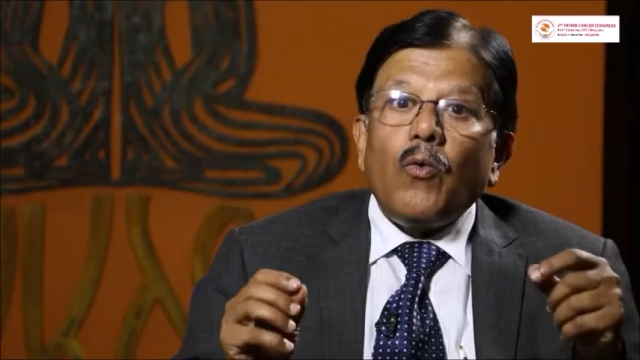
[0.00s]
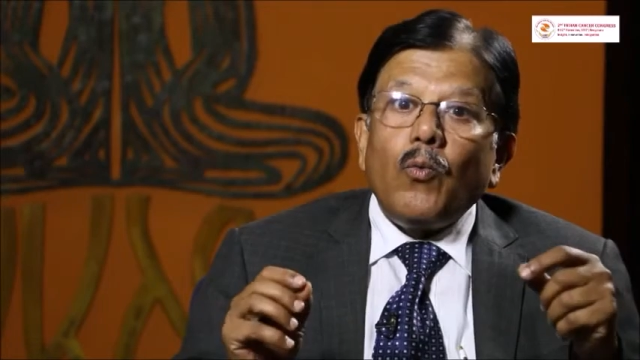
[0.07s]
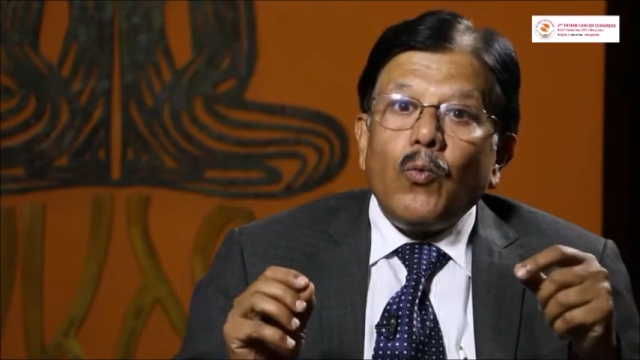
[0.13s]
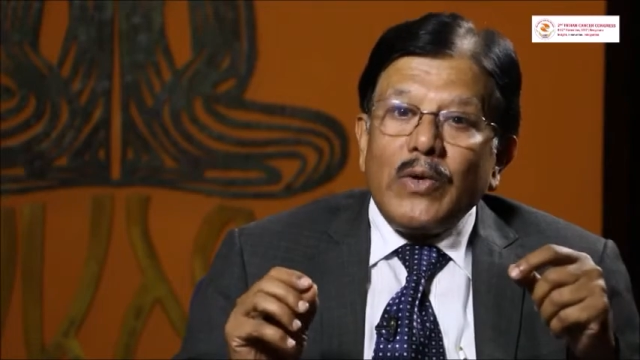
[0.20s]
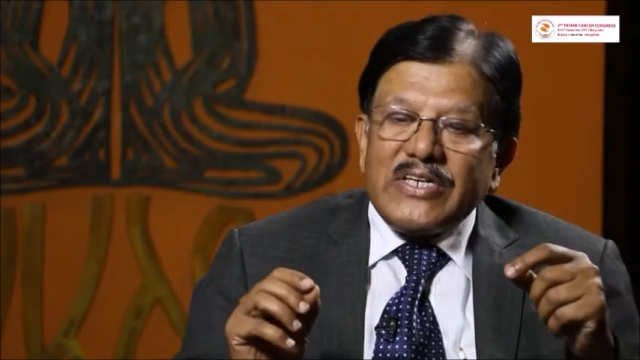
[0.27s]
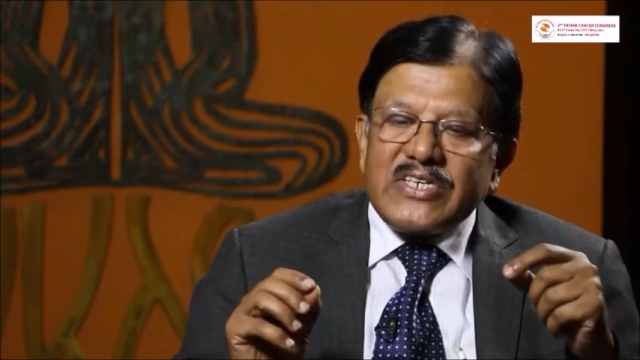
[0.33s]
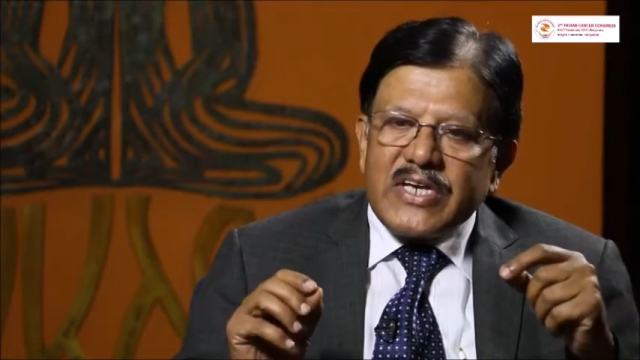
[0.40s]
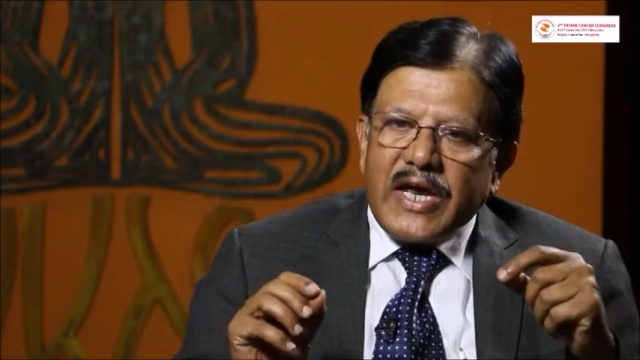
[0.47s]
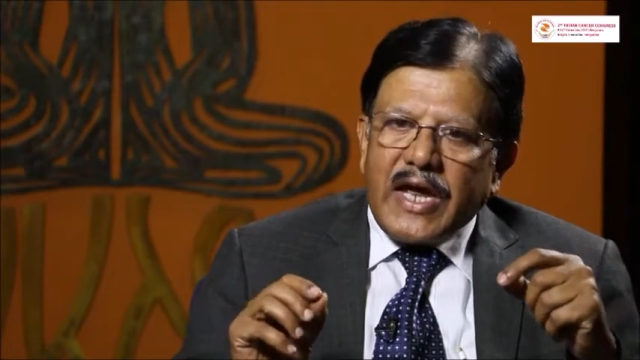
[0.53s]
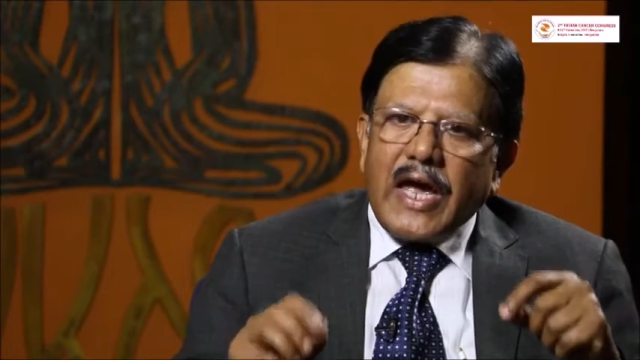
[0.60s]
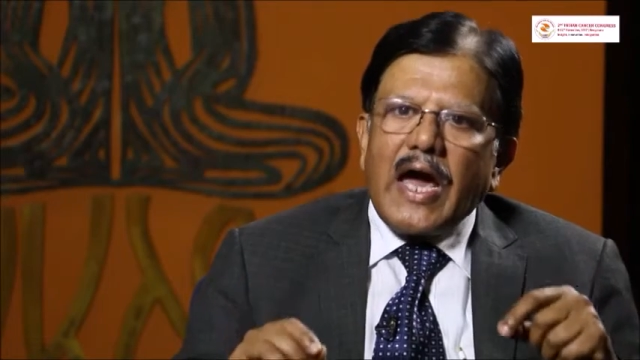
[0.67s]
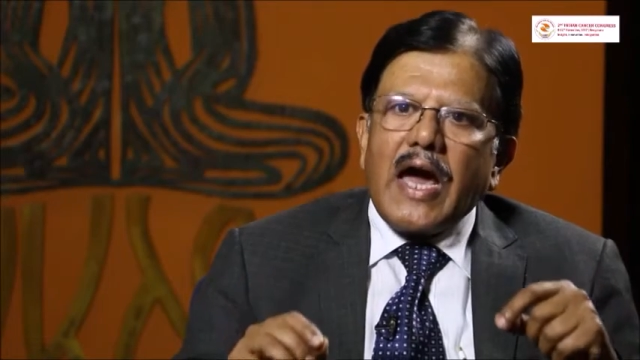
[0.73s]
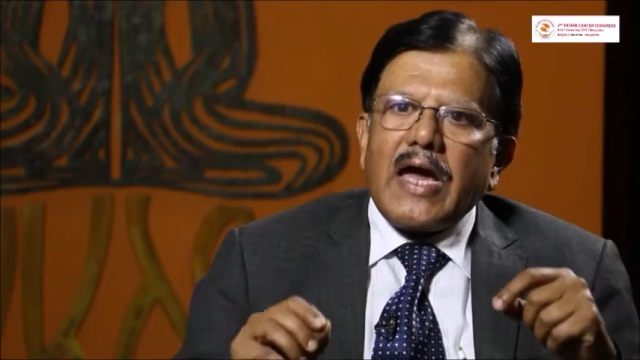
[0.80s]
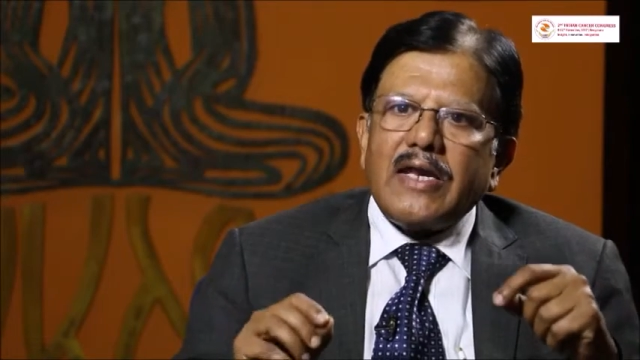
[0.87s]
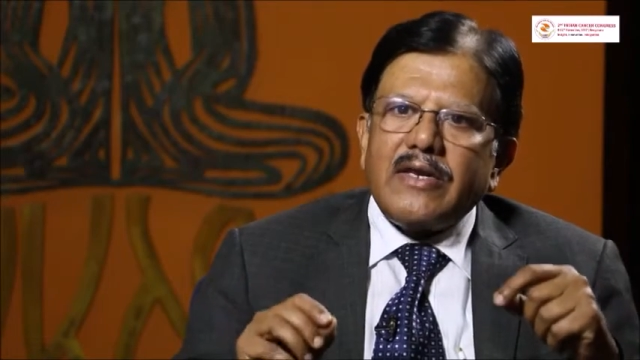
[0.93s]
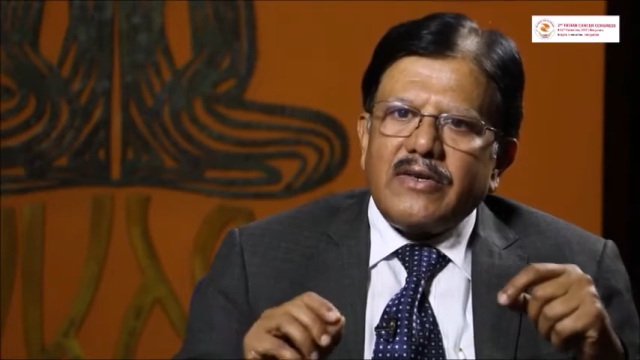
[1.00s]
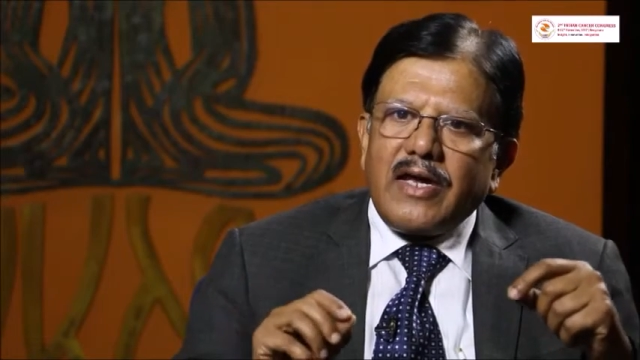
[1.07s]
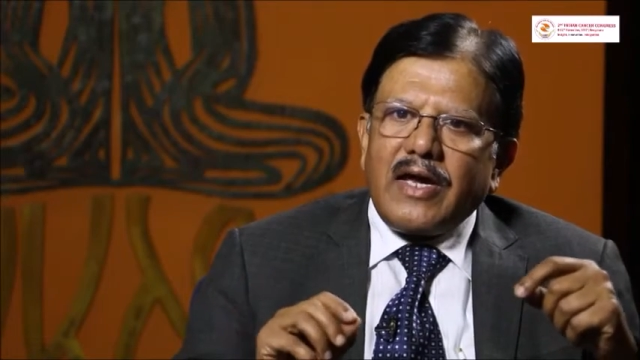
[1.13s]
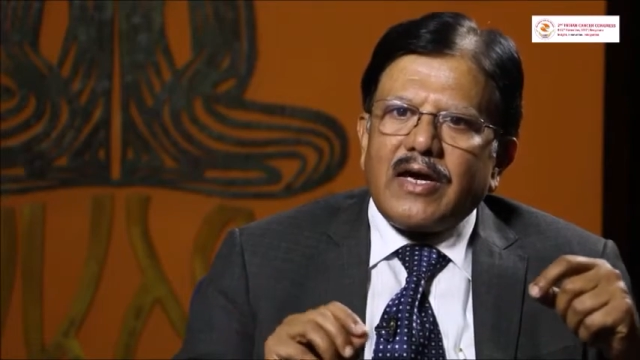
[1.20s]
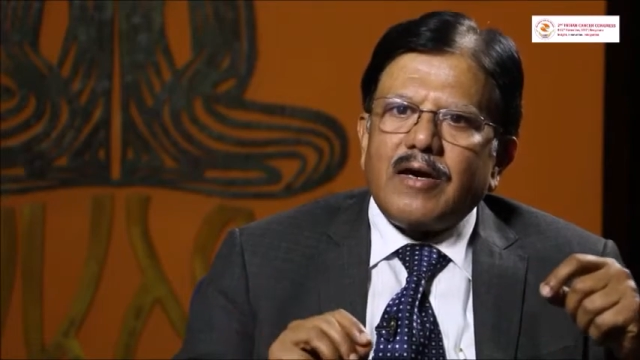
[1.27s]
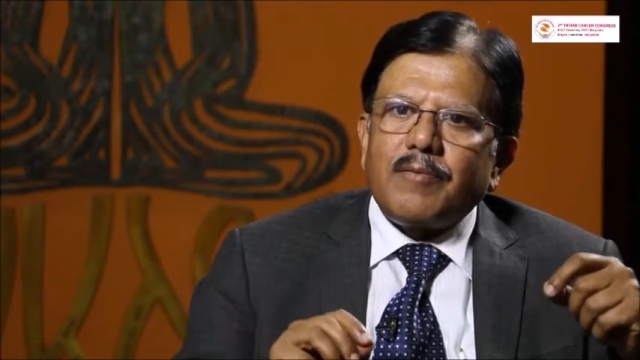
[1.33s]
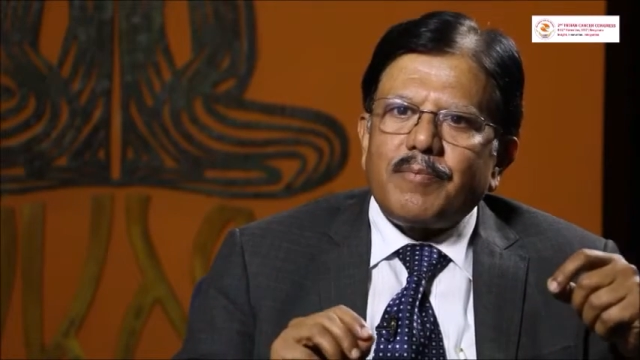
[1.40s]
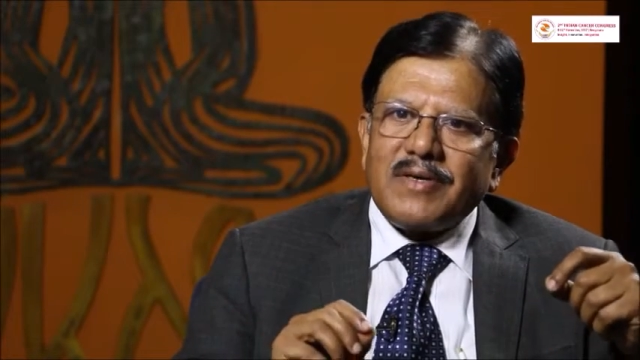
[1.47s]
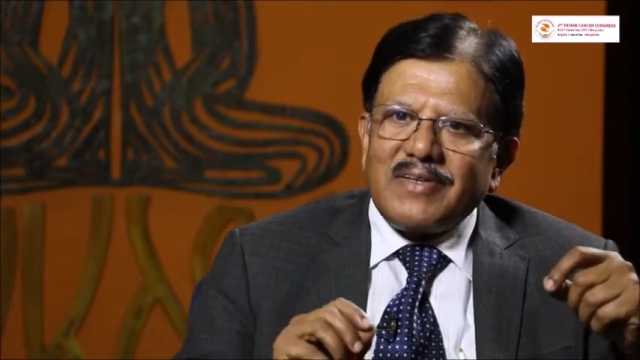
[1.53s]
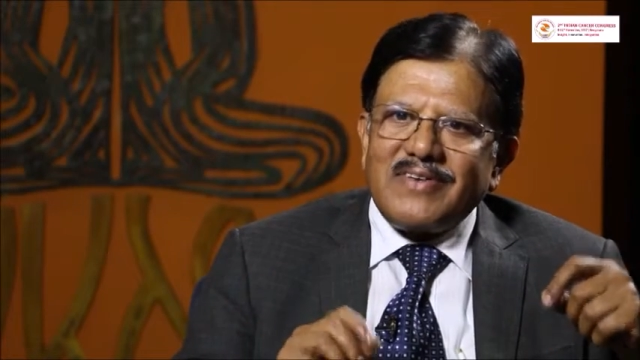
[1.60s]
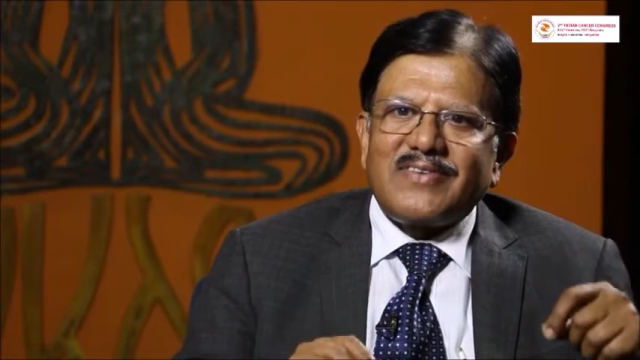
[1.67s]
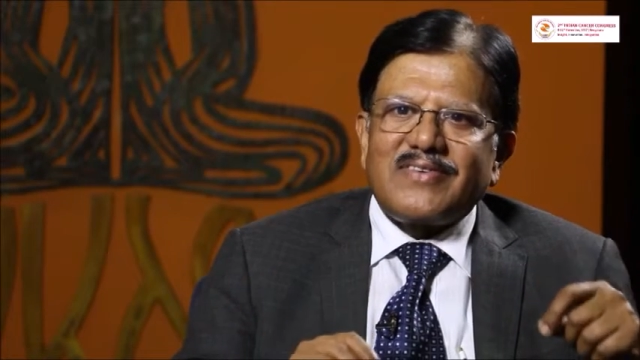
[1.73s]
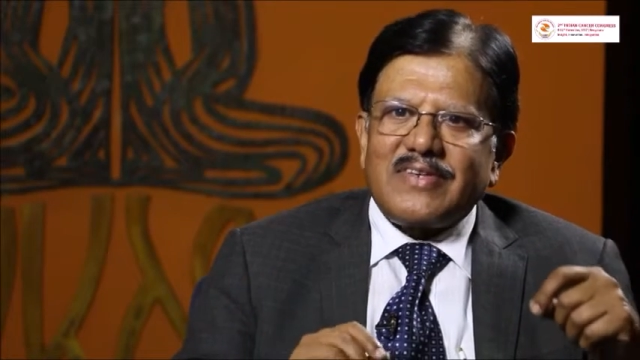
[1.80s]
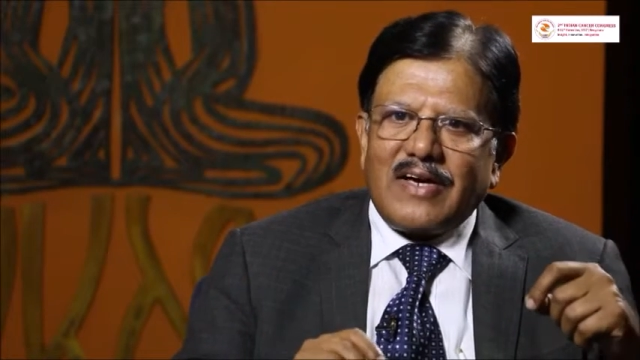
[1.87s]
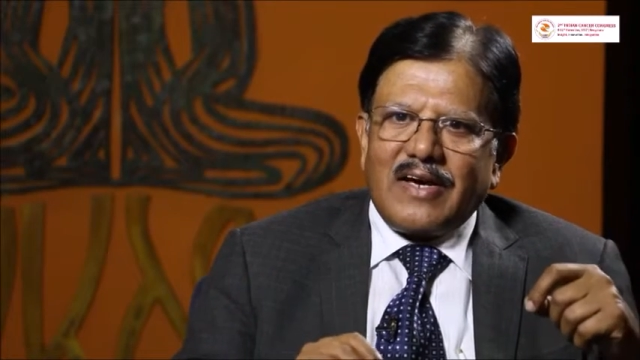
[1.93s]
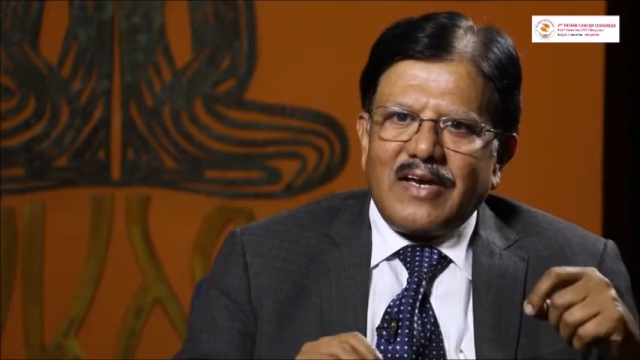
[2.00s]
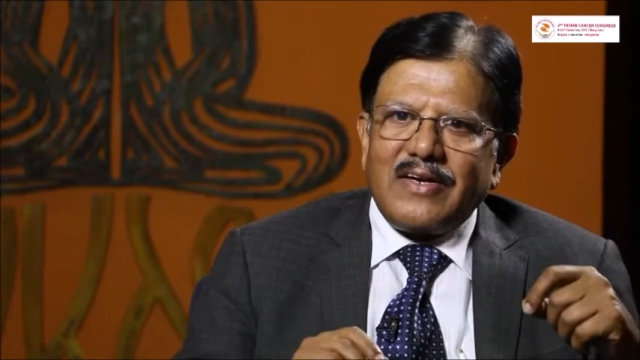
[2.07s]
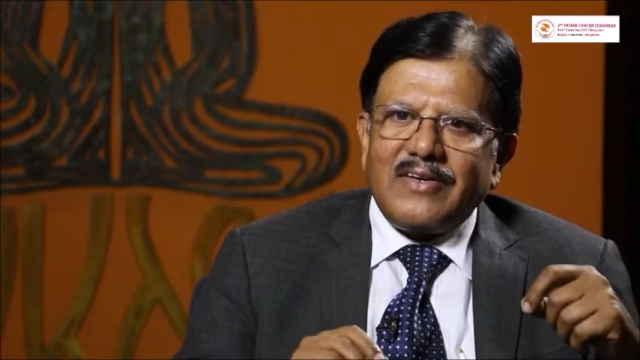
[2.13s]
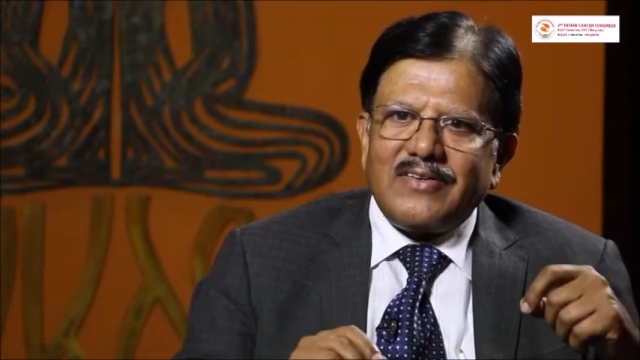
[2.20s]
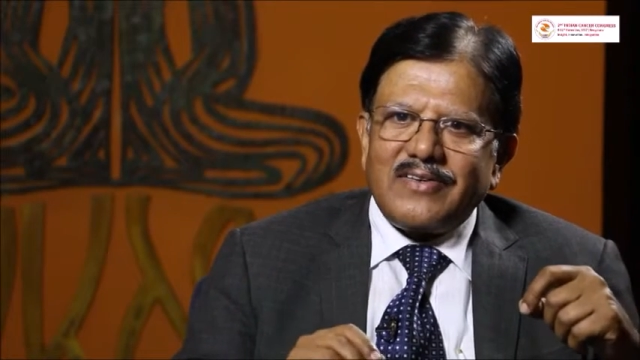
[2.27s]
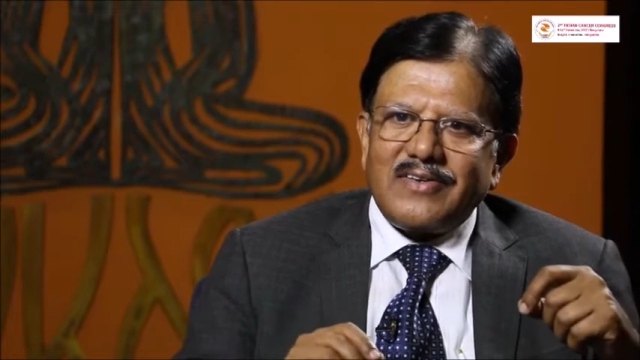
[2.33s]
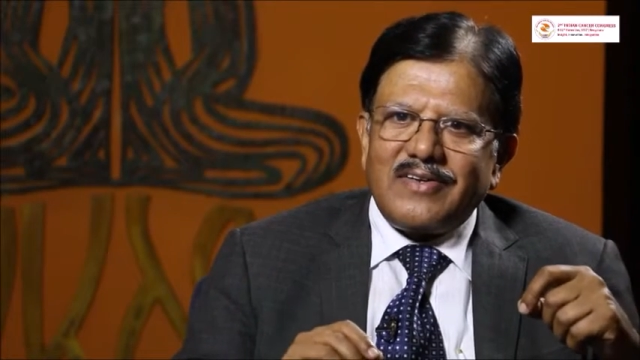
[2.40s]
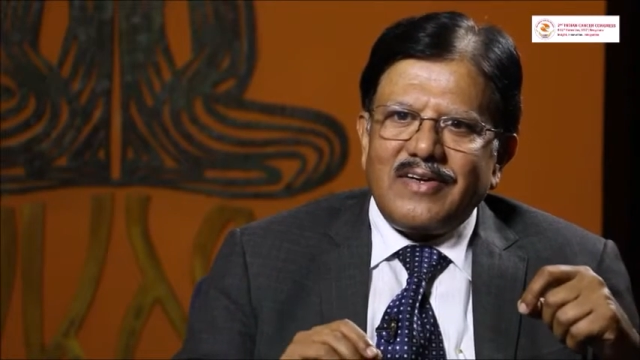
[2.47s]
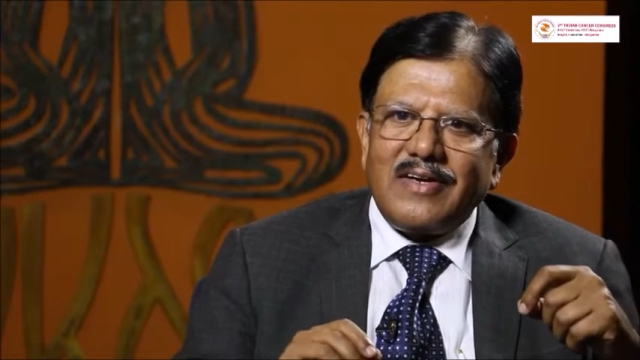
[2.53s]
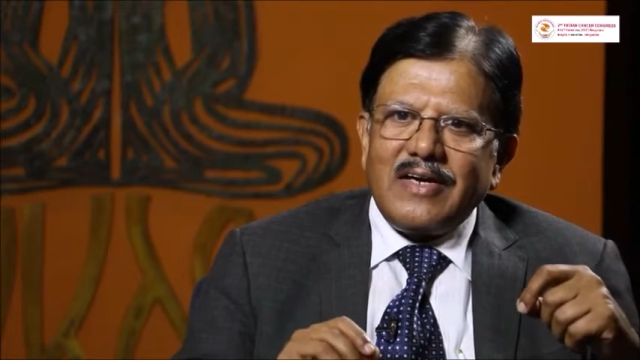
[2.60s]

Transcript: which can take up this challenge.